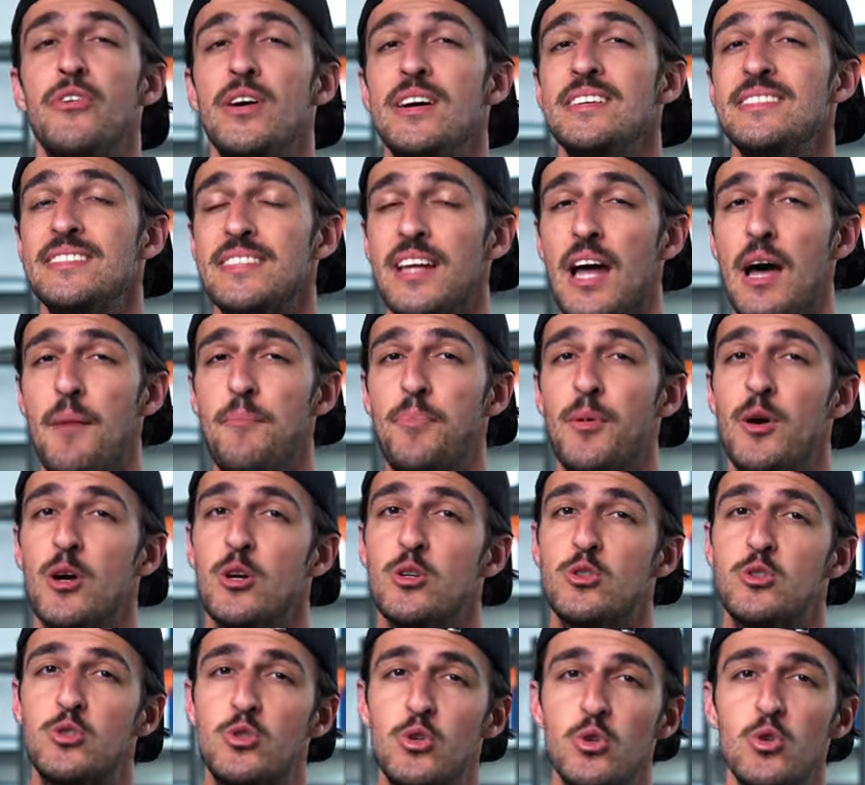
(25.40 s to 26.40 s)
First up,
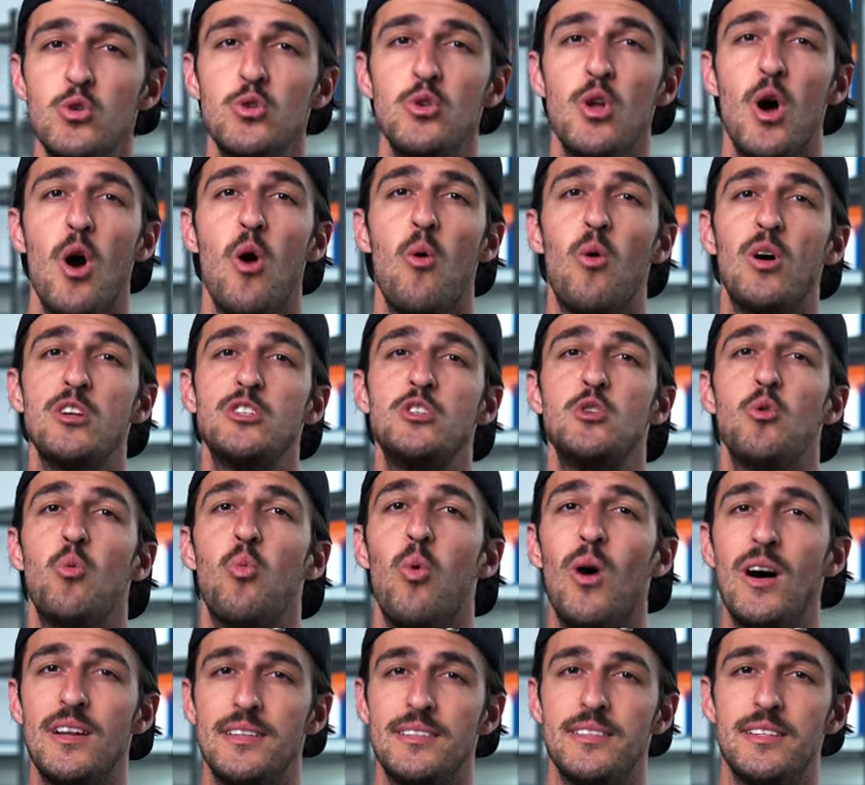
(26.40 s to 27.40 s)
do know what you
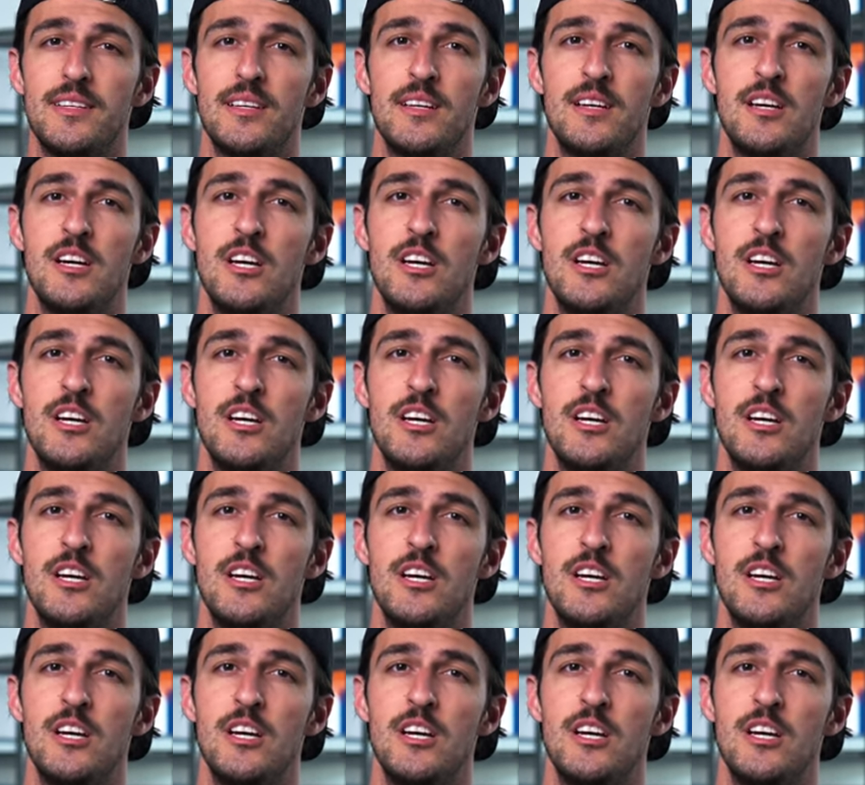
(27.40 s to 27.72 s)
want.